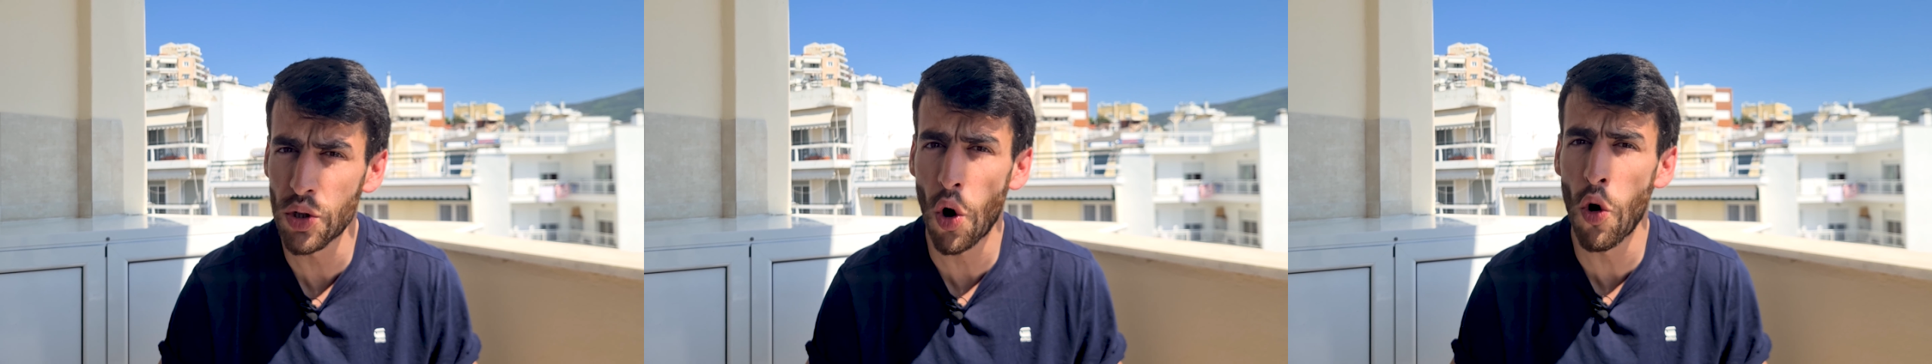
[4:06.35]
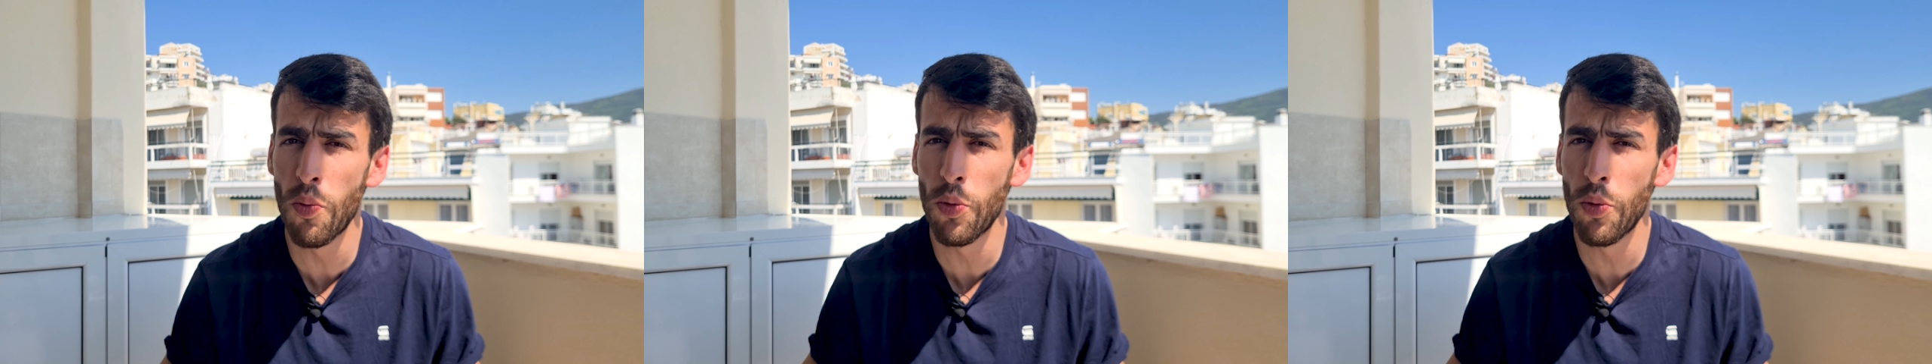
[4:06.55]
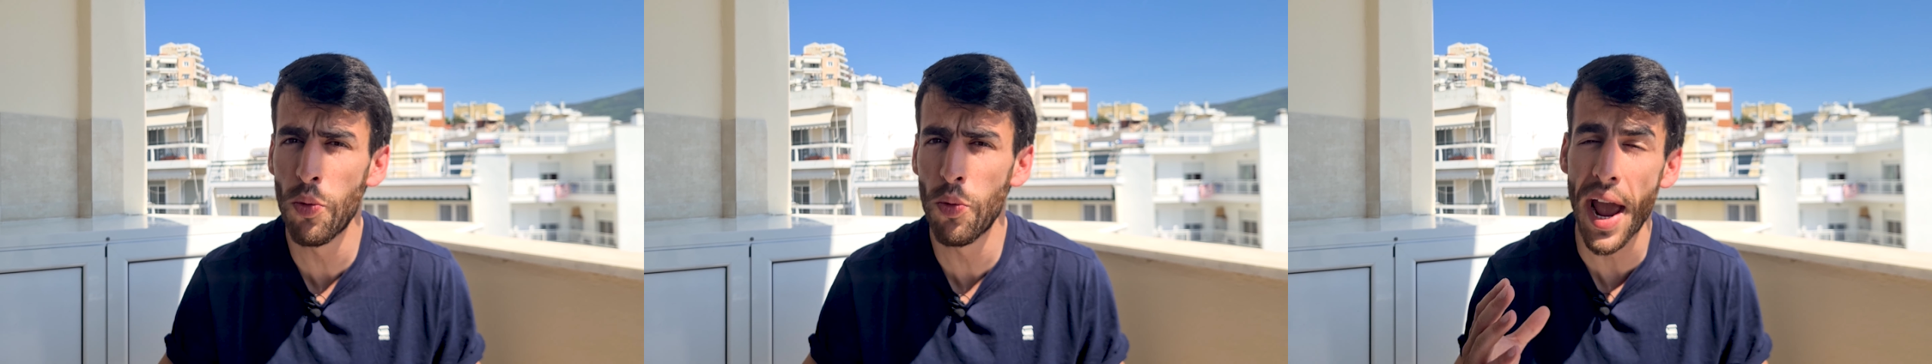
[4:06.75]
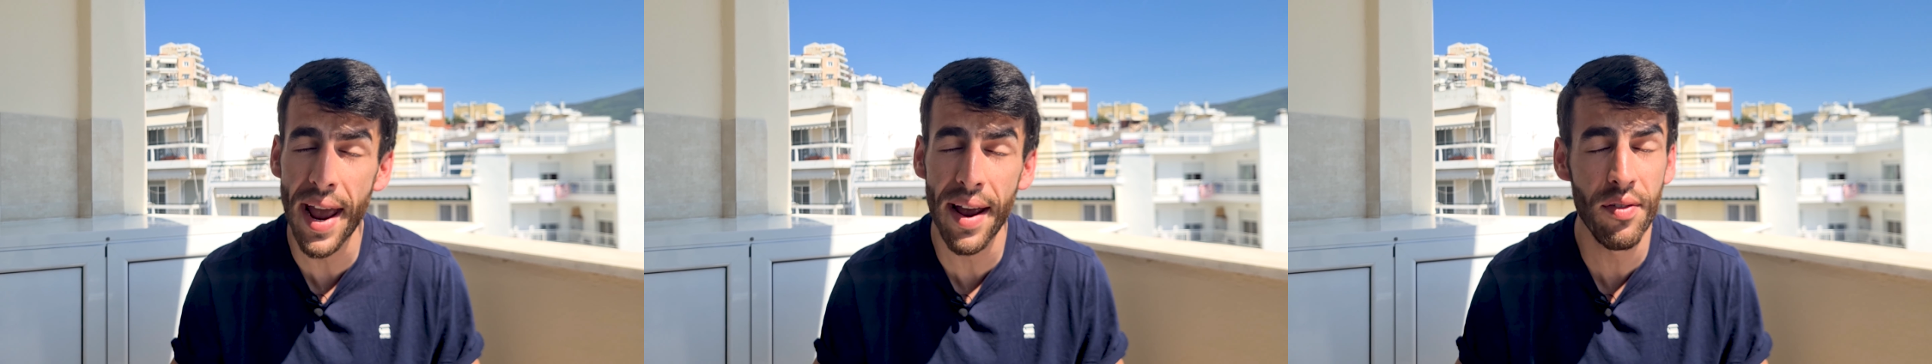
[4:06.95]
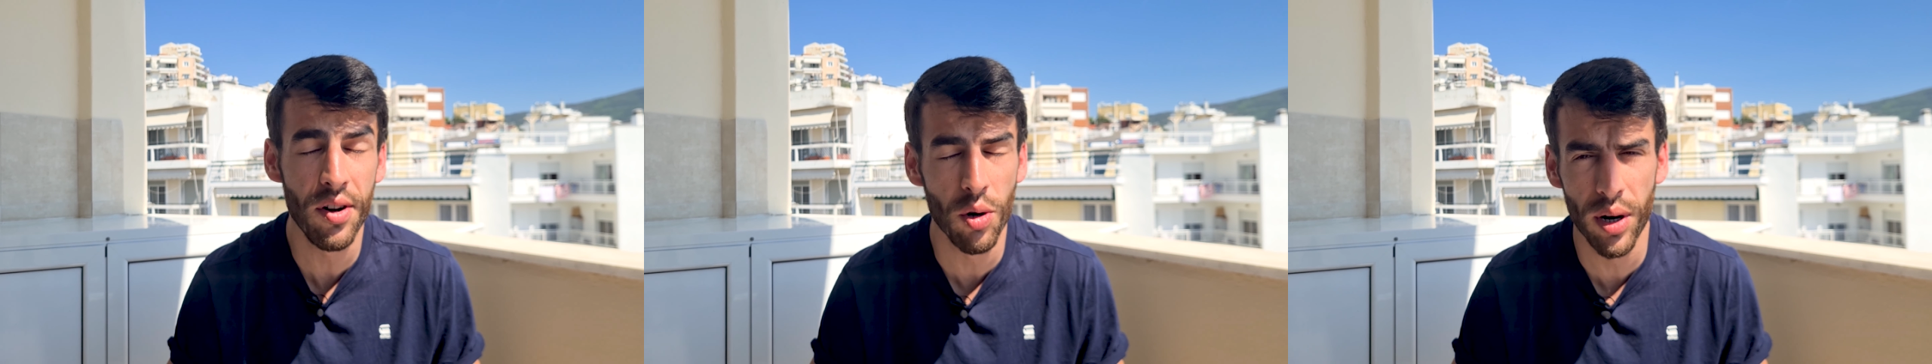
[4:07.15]
almost
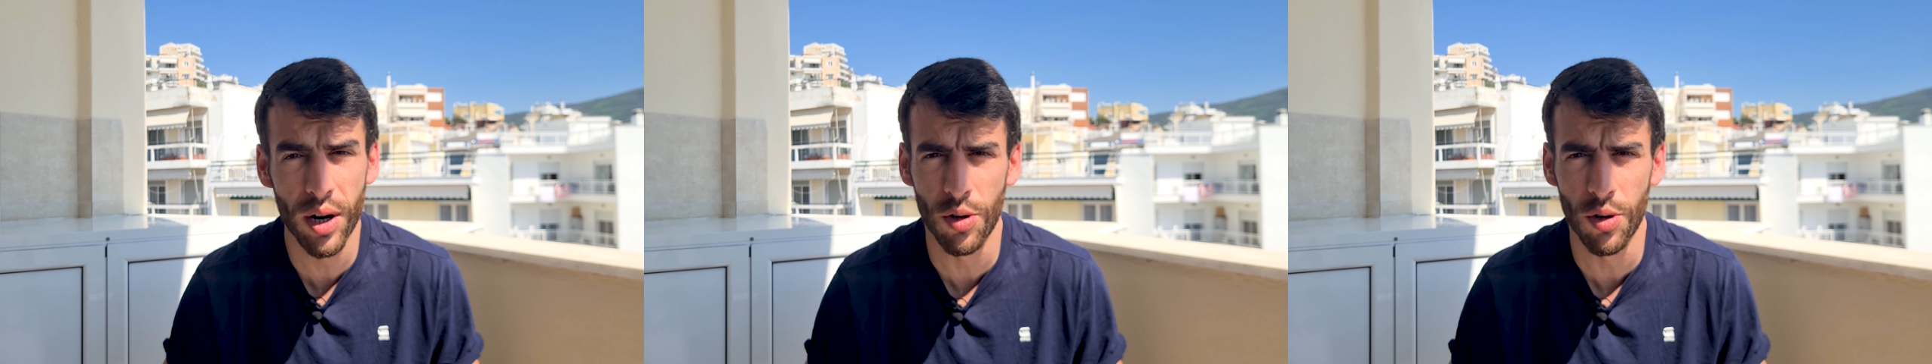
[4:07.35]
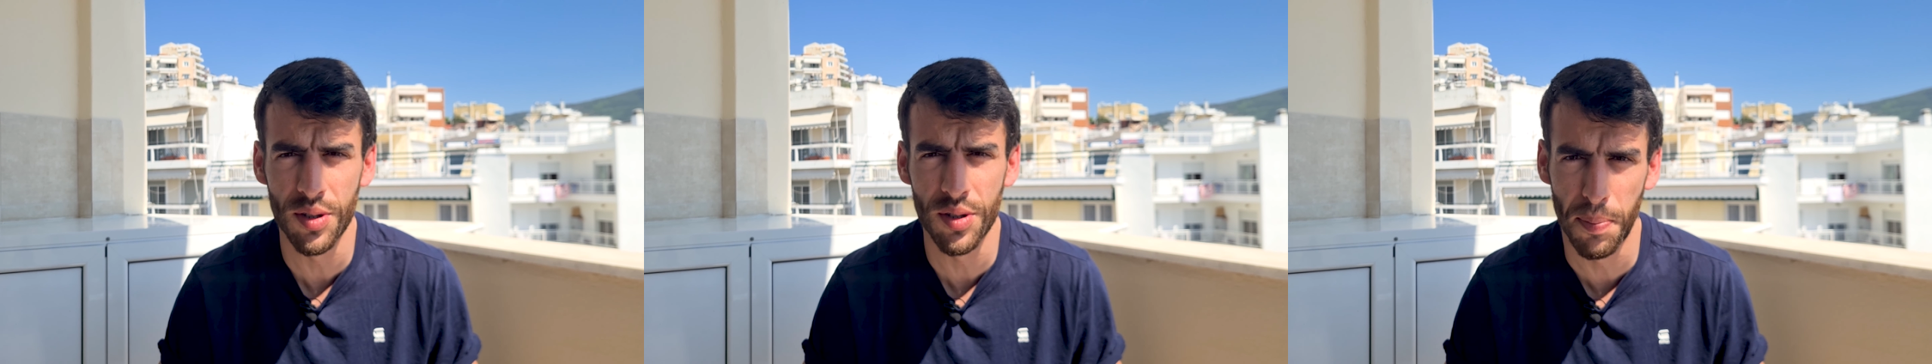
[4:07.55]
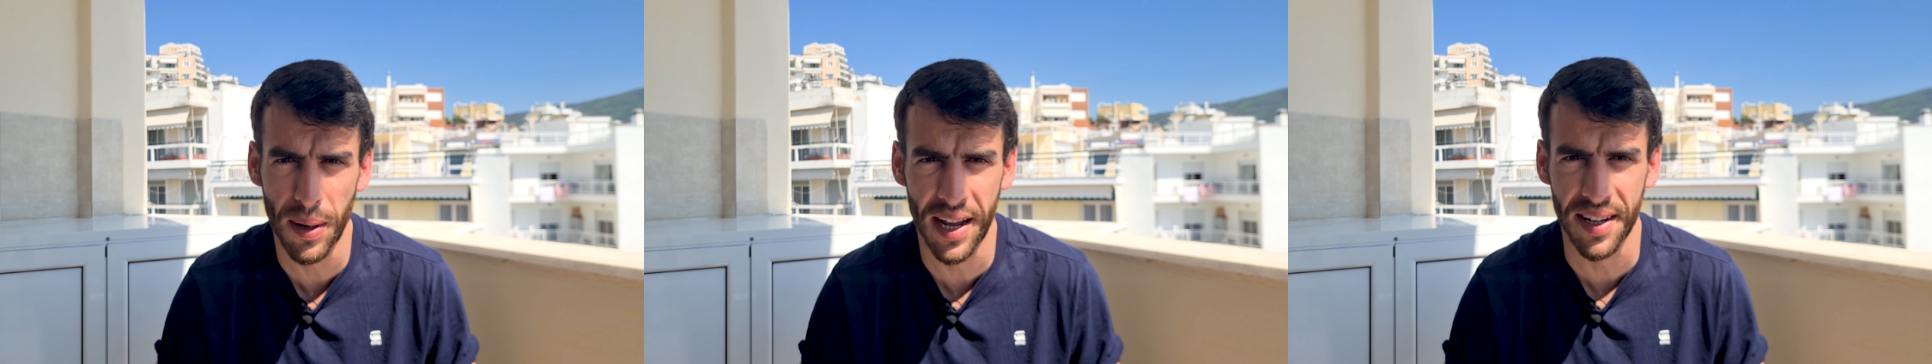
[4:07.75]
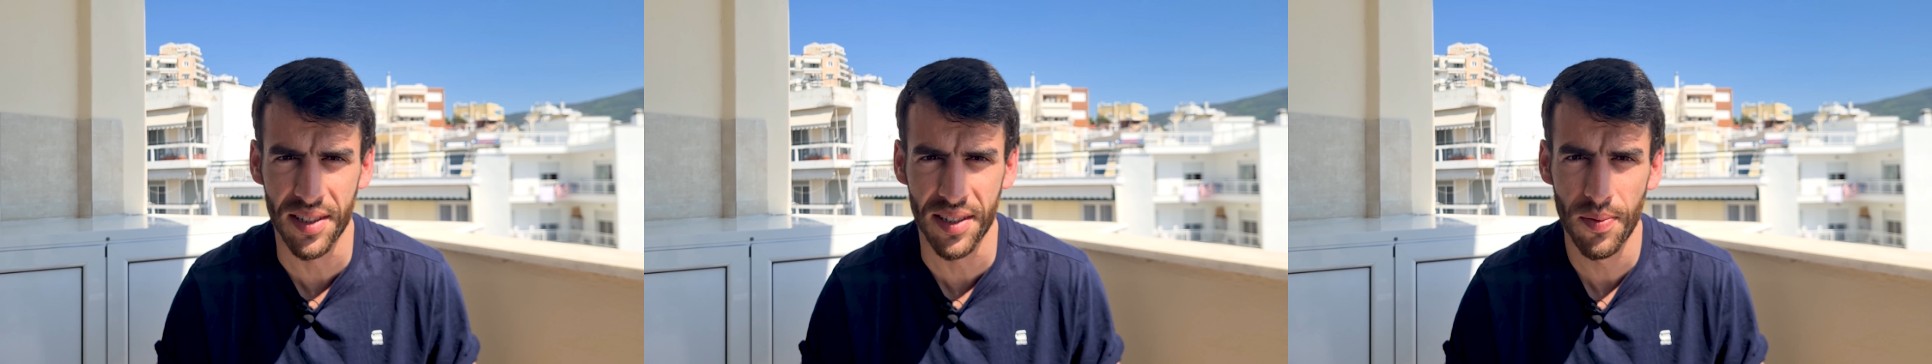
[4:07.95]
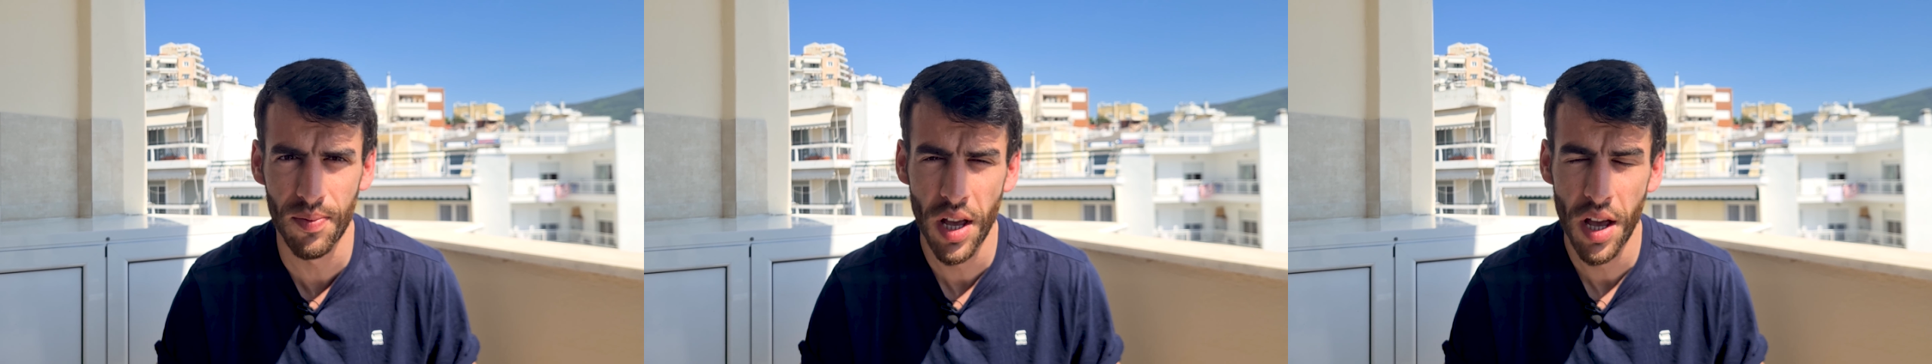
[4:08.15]
everywhere on the planet.